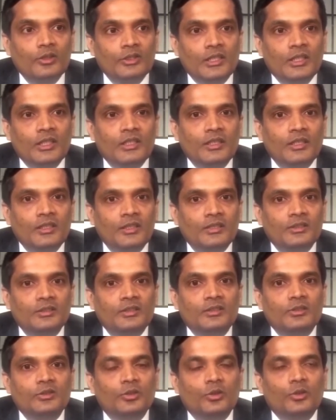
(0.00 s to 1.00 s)
So she
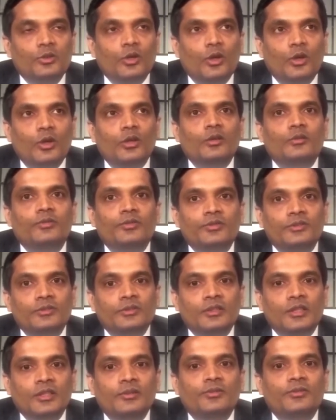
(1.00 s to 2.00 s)
is the brand ambassador
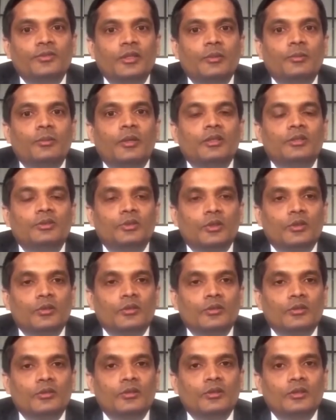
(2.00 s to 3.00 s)
having undergone a
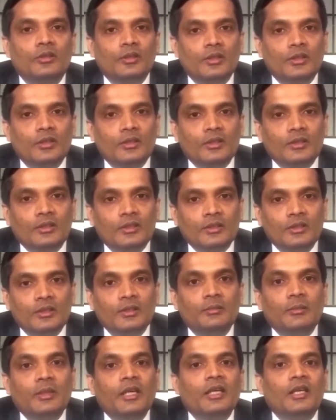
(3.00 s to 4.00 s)
major spinal
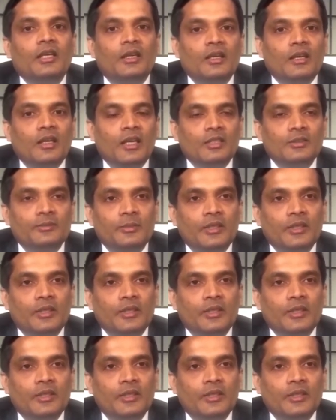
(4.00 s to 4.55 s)
deformity surgery.